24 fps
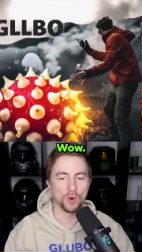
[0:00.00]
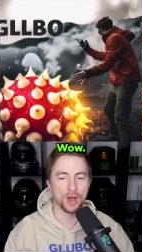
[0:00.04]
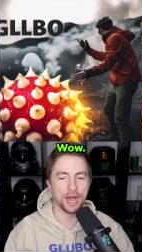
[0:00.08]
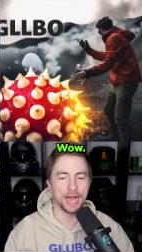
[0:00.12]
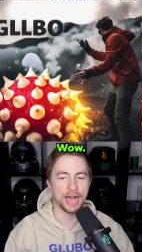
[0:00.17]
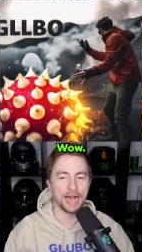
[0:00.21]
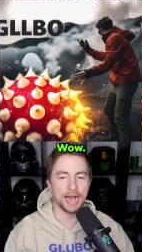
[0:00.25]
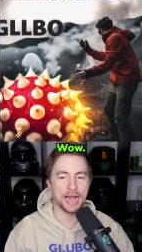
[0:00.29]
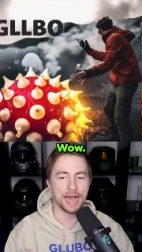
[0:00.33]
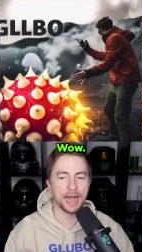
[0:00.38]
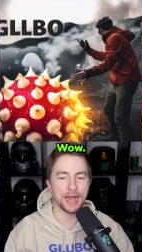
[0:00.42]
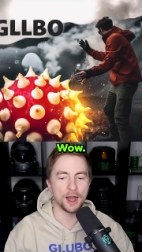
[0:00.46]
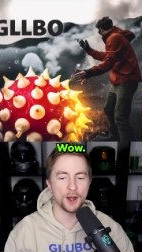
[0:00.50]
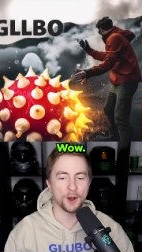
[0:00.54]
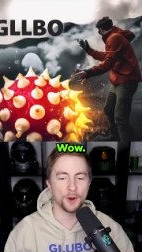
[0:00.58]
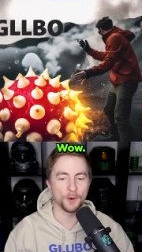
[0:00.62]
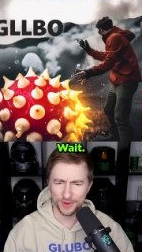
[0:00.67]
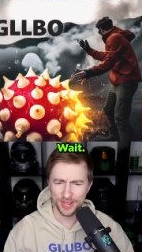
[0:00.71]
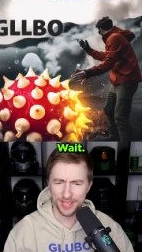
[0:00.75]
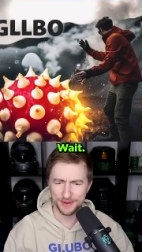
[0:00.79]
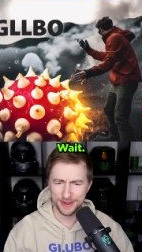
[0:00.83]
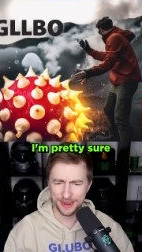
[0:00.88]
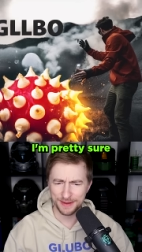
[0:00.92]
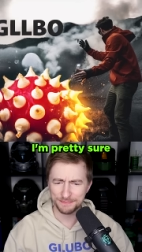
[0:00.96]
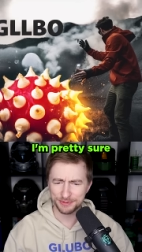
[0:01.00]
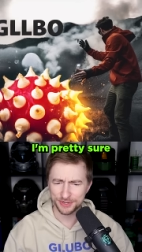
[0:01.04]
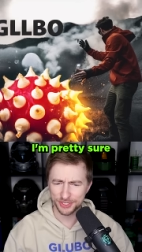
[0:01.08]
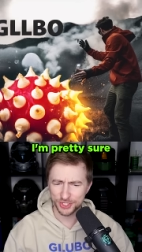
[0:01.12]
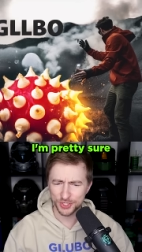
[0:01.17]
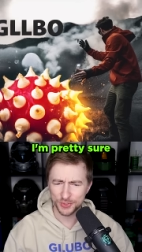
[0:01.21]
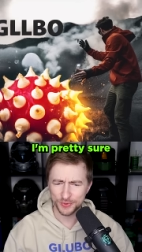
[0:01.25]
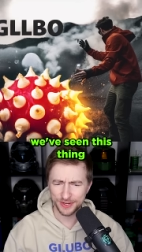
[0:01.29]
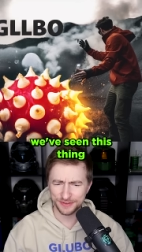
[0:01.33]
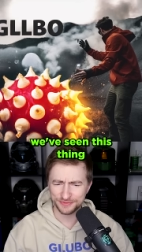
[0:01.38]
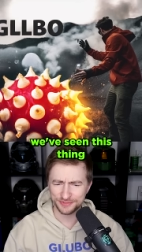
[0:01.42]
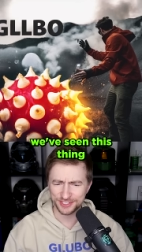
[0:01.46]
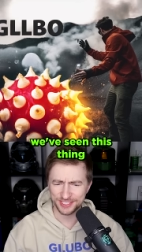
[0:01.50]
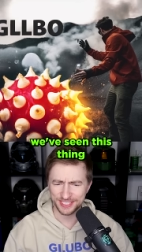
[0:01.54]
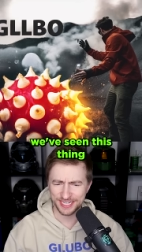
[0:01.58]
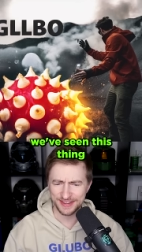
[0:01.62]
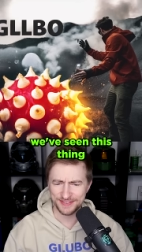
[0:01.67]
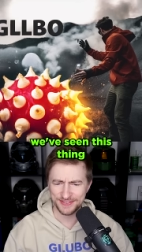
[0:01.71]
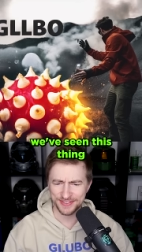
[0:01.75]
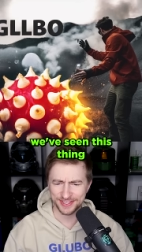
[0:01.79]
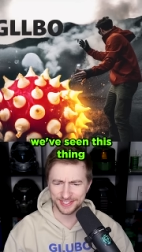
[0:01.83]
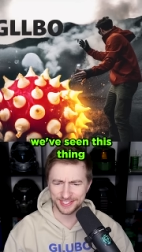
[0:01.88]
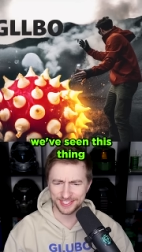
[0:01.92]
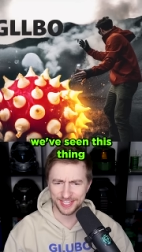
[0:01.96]
Wow. Wait, I'm pretty sure we've
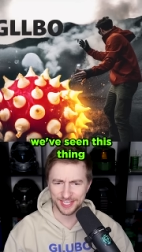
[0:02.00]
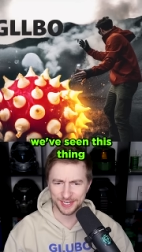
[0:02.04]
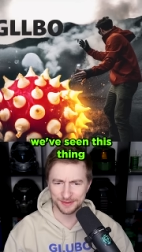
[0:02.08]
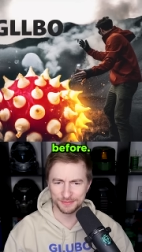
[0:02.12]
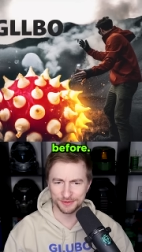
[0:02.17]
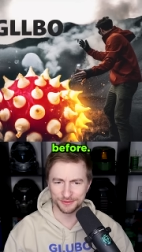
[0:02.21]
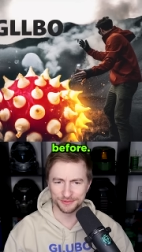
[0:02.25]
seen this thing